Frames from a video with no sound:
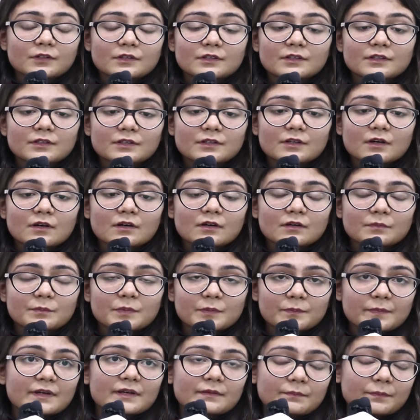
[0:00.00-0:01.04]

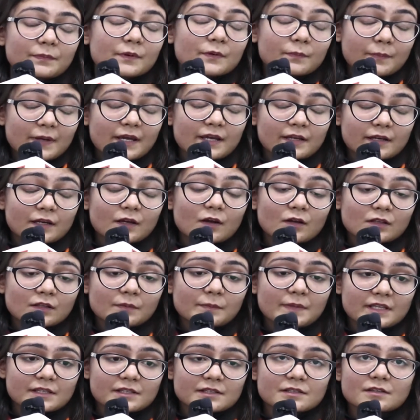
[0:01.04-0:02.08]
preparing on the
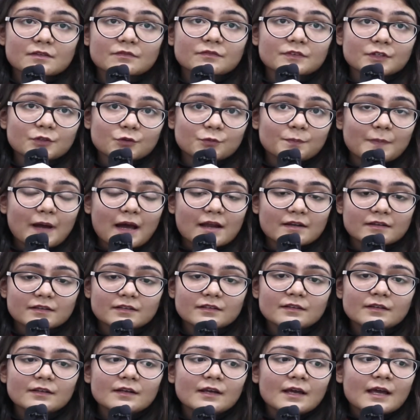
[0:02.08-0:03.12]
basis of new
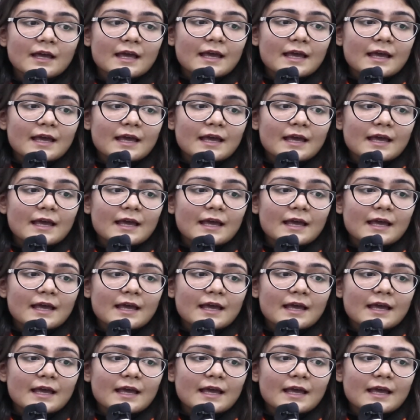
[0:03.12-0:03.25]
pattern,